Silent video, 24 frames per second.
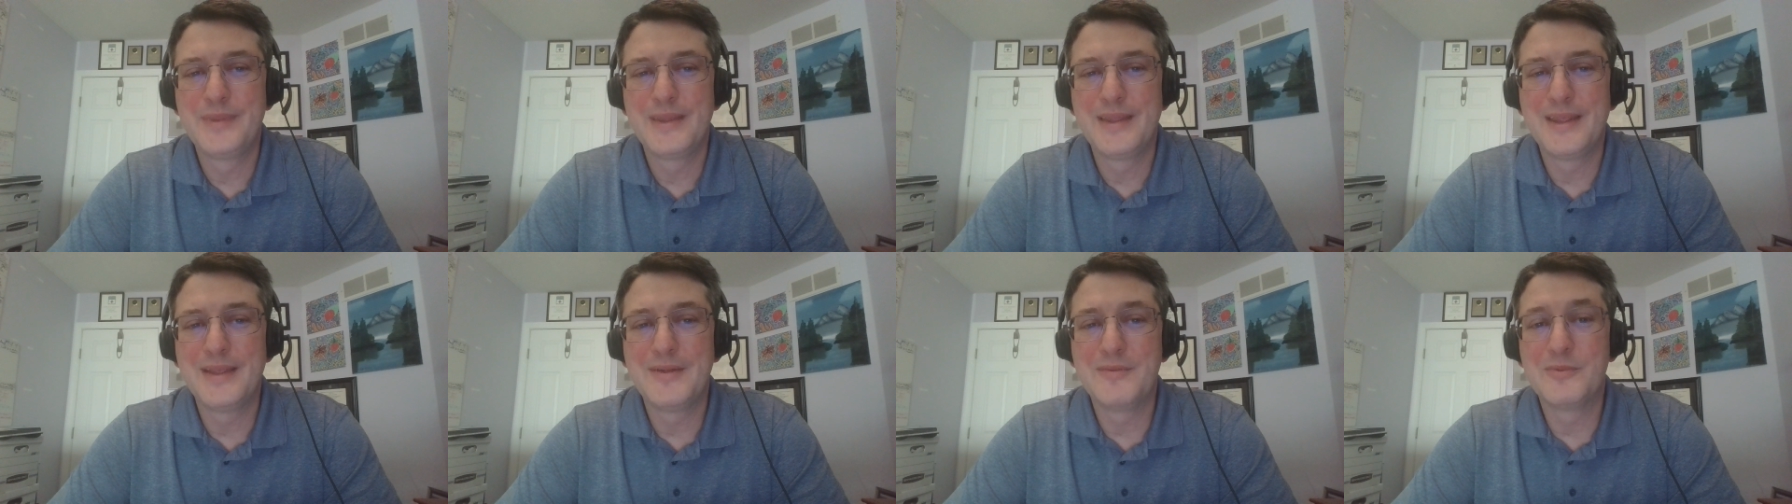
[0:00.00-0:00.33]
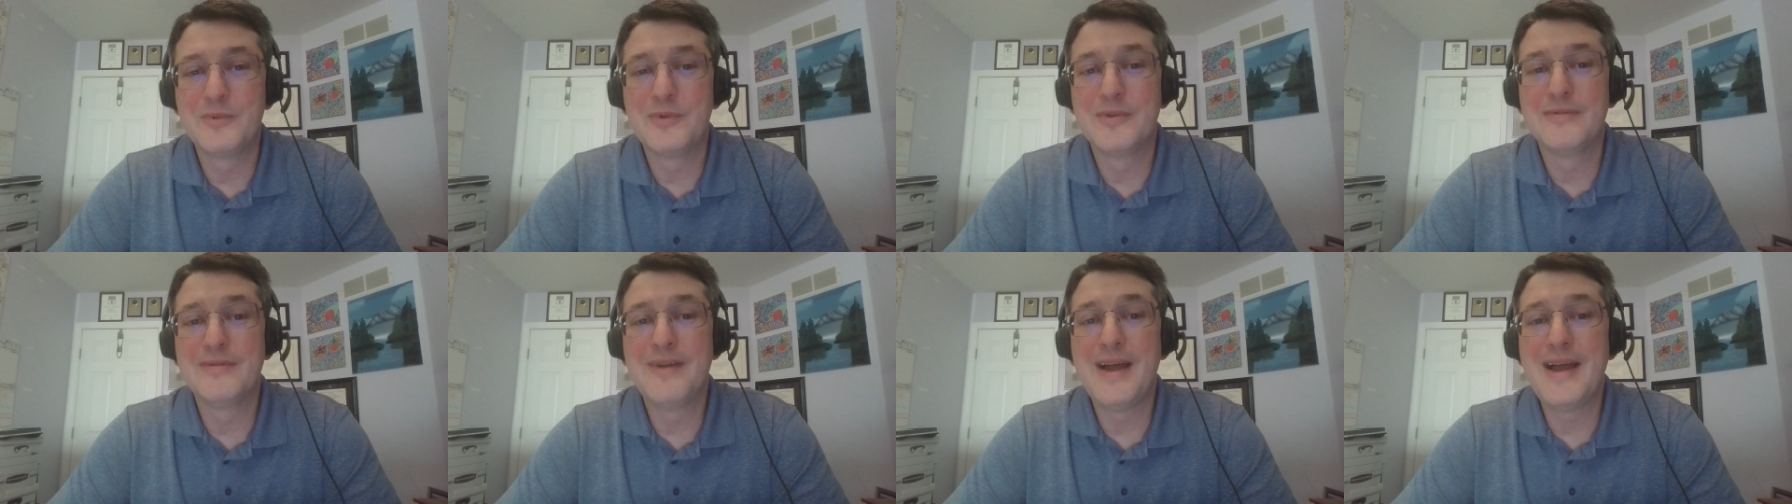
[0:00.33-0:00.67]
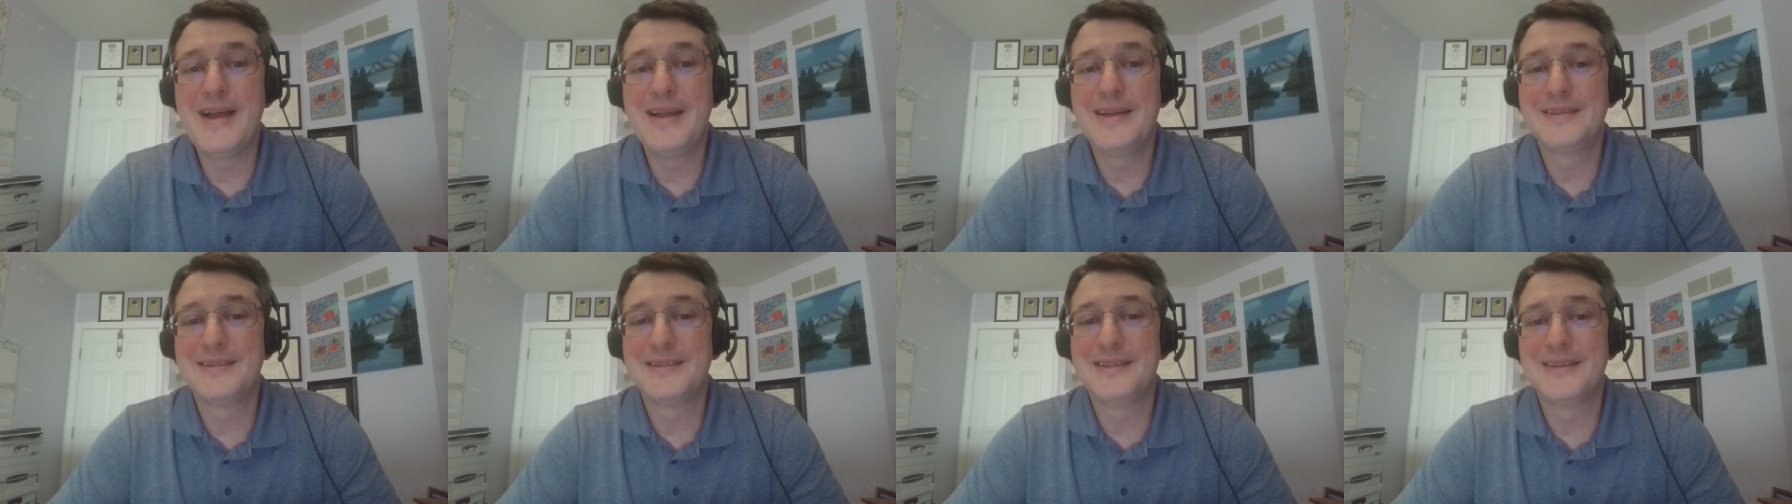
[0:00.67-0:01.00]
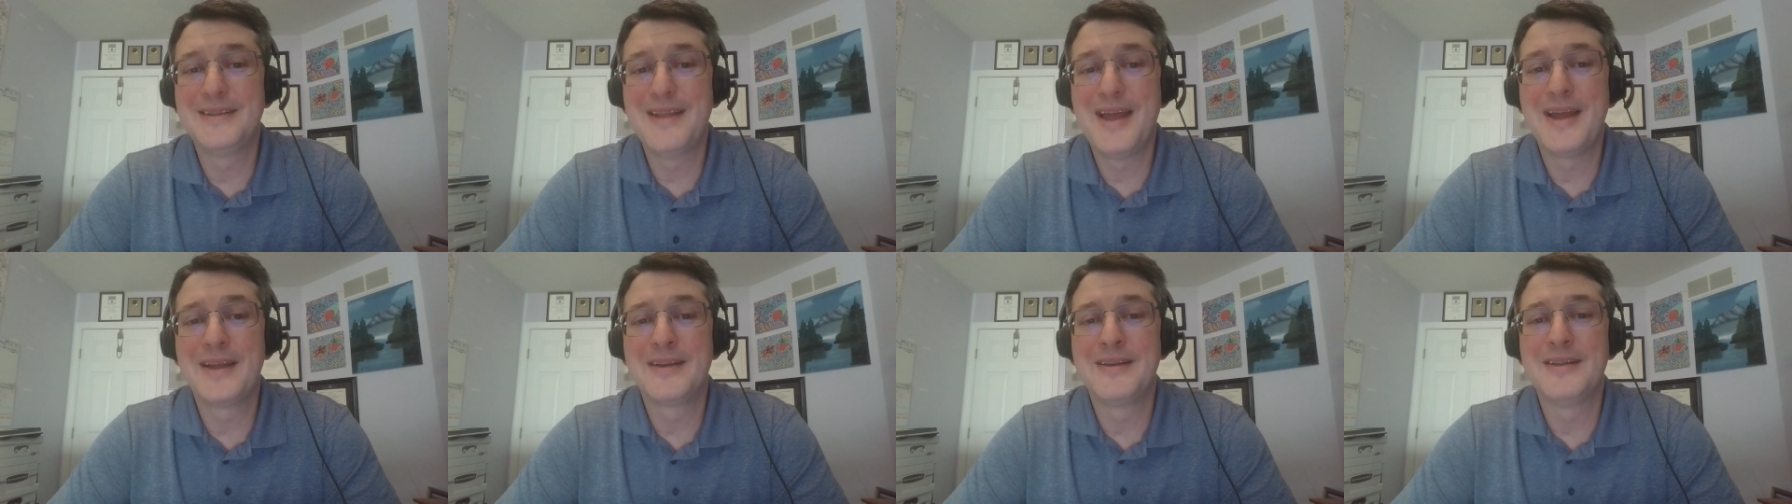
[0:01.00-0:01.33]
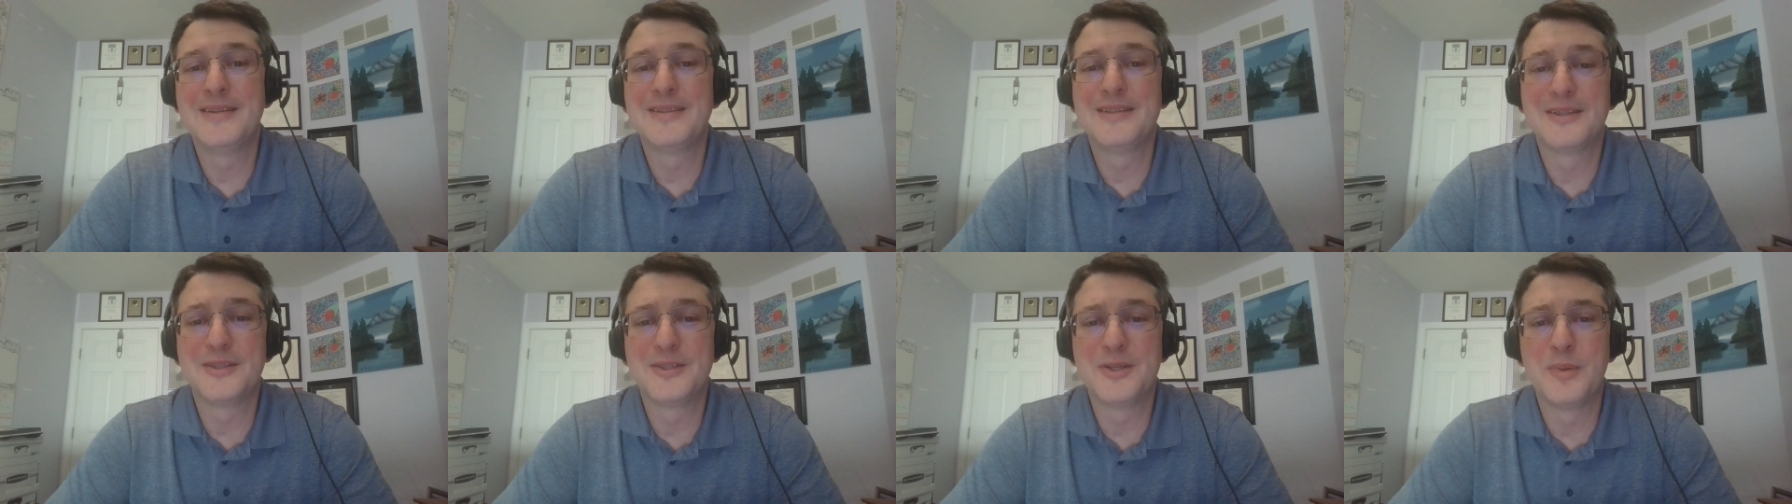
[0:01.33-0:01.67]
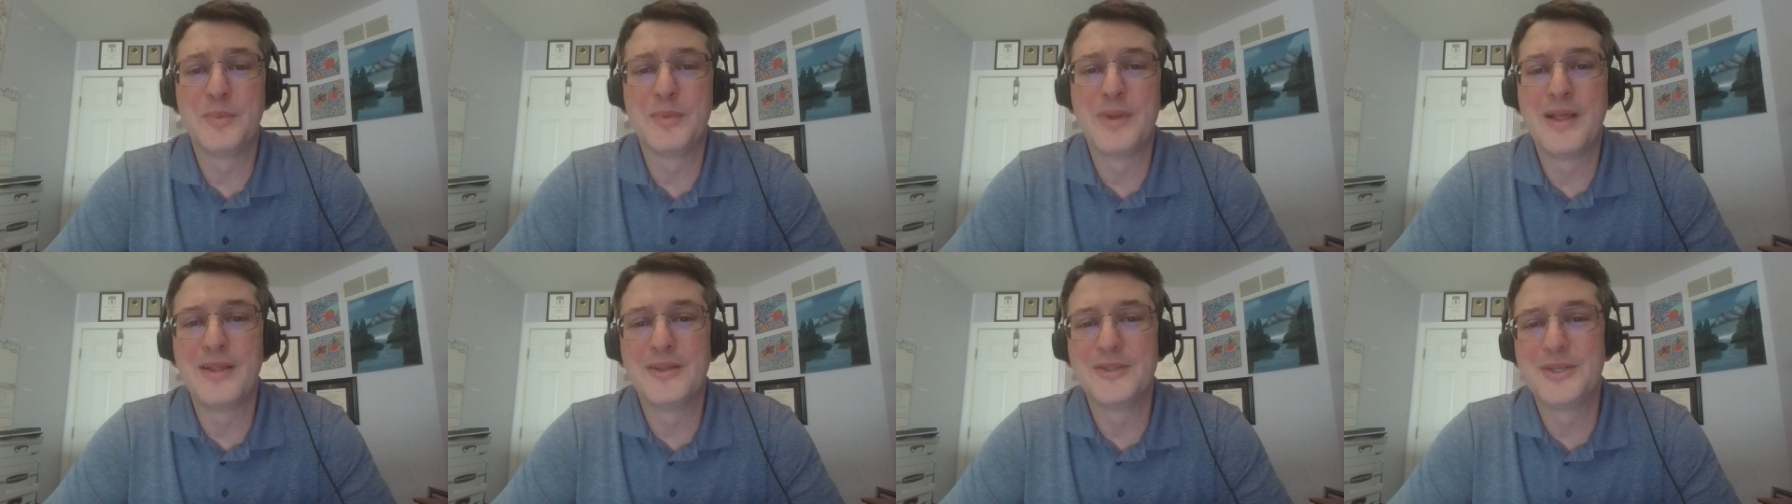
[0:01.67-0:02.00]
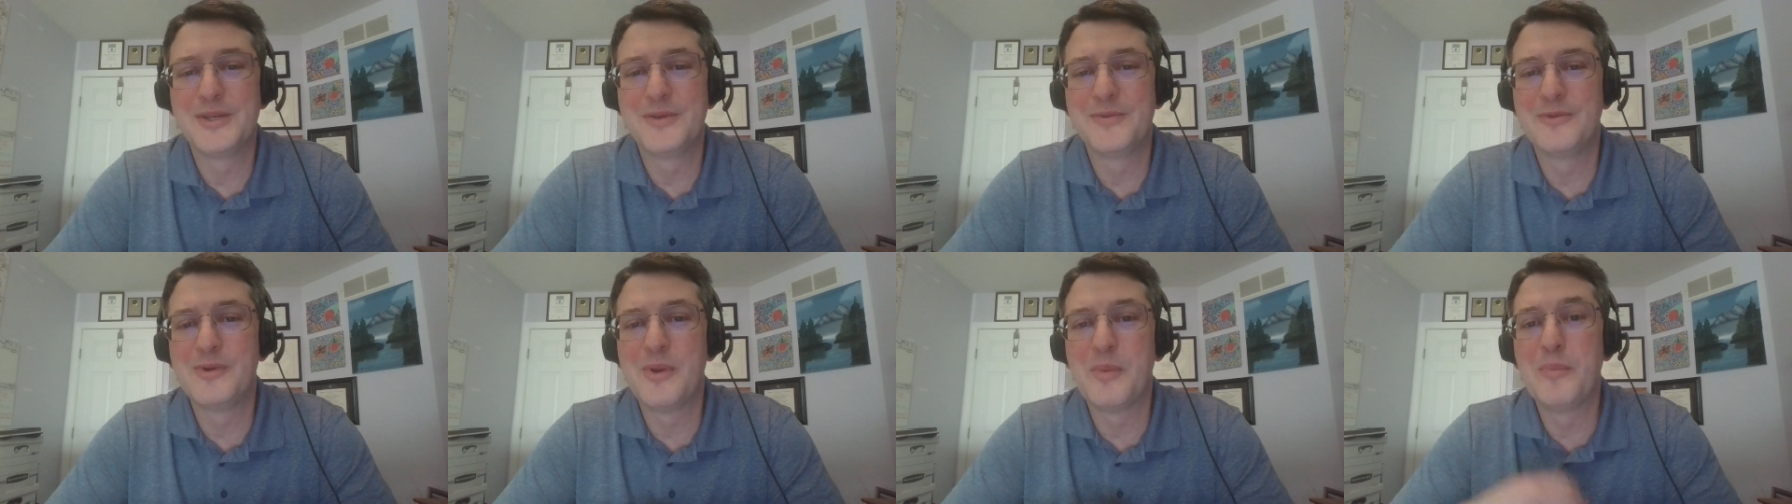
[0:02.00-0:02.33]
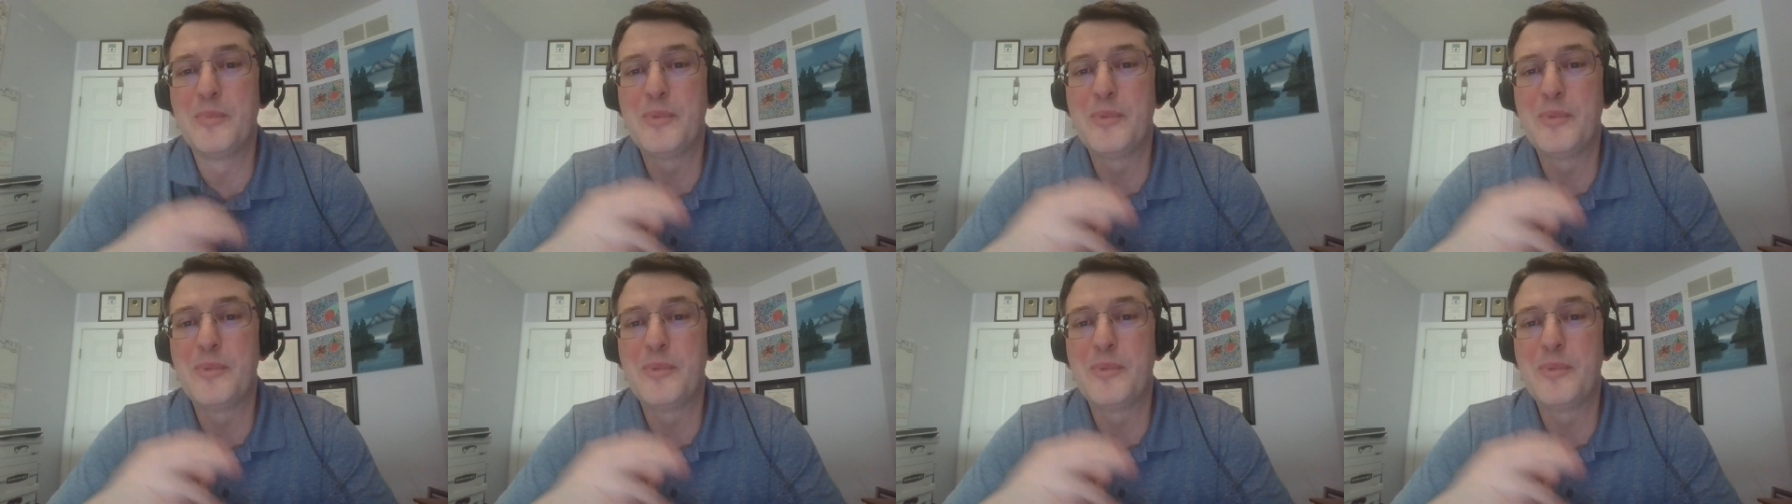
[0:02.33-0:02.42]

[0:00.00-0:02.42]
it revised the diagnostic terminology from